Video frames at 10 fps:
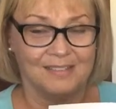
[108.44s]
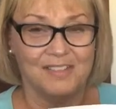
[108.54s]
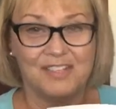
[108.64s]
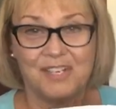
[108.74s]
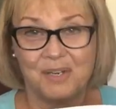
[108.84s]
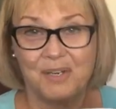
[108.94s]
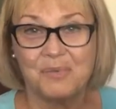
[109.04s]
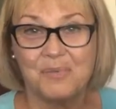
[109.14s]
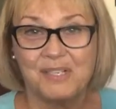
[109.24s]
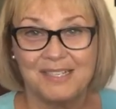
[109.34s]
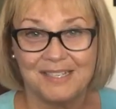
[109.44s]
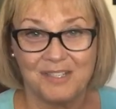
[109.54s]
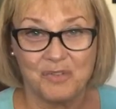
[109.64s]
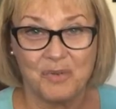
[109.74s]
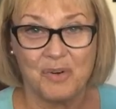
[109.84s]
She was
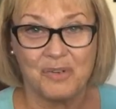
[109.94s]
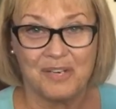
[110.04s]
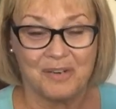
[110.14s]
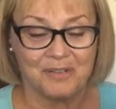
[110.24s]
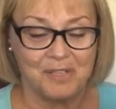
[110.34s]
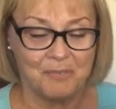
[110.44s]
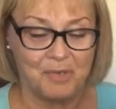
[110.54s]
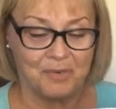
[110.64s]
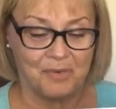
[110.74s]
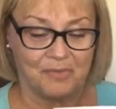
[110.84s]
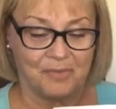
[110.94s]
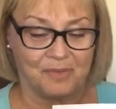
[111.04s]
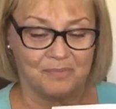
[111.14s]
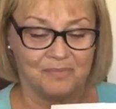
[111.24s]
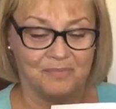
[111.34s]
extraordinarily
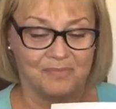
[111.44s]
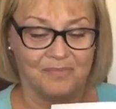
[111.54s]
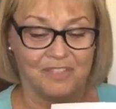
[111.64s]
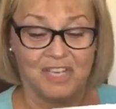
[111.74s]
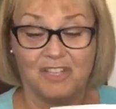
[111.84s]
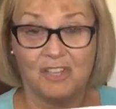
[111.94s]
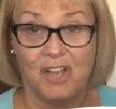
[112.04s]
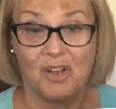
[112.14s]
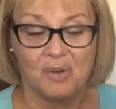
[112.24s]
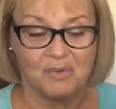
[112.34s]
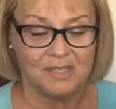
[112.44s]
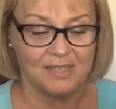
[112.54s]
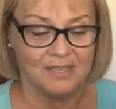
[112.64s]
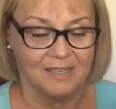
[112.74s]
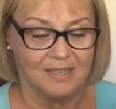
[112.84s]
beautiful. She glowed,
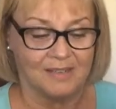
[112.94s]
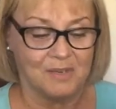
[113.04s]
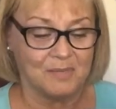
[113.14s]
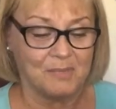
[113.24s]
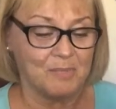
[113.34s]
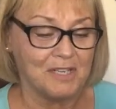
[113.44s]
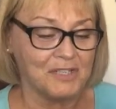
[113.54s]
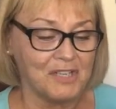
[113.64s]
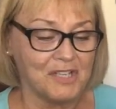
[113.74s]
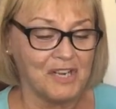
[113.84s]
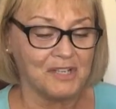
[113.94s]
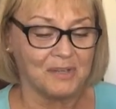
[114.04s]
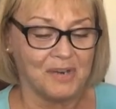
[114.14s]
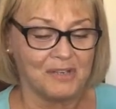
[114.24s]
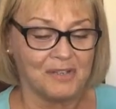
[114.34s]
and there was blushing
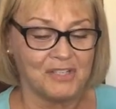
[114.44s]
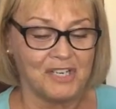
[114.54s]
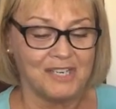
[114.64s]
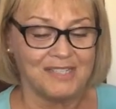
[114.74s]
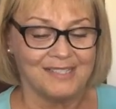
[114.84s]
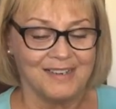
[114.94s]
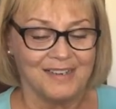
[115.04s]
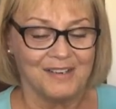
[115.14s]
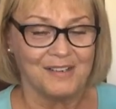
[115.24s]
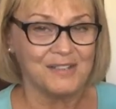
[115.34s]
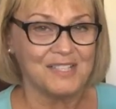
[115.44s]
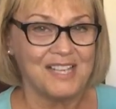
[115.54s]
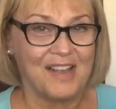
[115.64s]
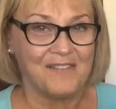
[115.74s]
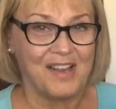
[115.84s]
color on her cheeks. Her
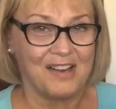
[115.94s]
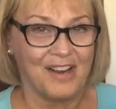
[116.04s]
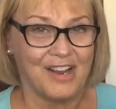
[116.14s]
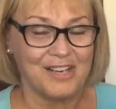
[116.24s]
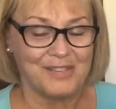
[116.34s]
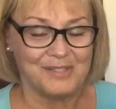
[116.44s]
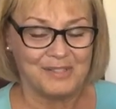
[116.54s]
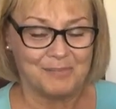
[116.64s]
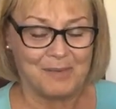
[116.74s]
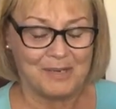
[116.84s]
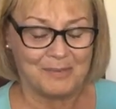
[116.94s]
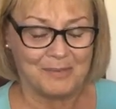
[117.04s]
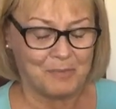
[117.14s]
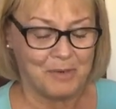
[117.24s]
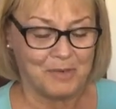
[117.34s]
sapphire eyes
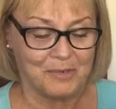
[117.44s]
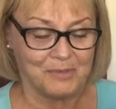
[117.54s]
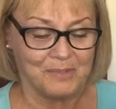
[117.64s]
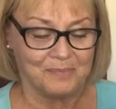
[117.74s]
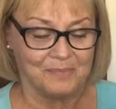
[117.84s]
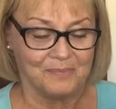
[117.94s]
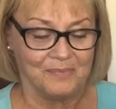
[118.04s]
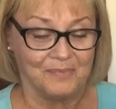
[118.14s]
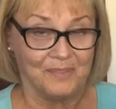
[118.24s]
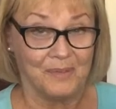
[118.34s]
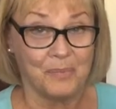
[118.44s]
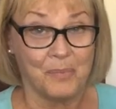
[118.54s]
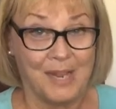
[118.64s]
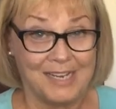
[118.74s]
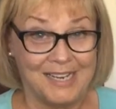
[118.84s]
sparkled.
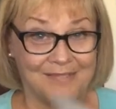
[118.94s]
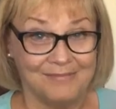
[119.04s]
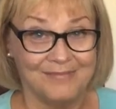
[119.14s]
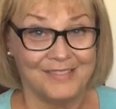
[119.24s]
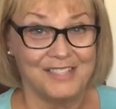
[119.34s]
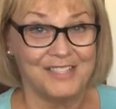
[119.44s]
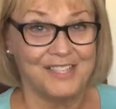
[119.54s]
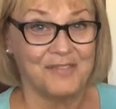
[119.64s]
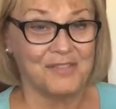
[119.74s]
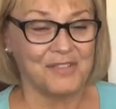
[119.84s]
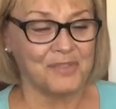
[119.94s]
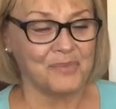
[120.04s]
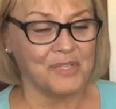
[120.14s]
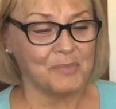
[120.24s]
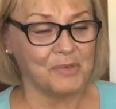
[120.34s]
"Ready?"
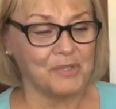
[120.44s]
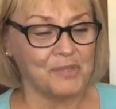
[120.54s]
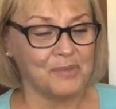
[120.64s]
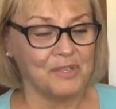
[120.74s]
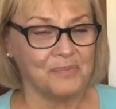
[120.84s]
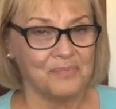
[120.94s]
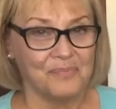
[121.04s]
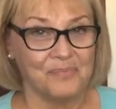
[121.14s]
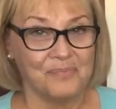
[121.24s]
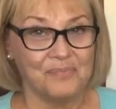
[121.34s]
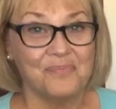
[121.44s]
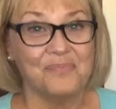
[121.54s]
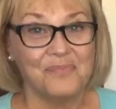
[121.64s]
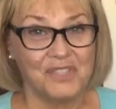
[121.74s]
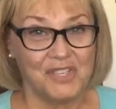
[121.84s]
Jefferson whispered to her.
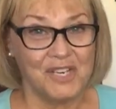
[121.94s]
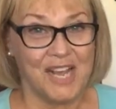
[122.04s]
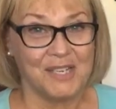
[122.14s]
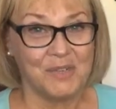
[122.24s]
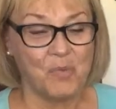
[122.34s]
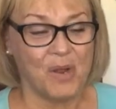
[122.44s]
She nodded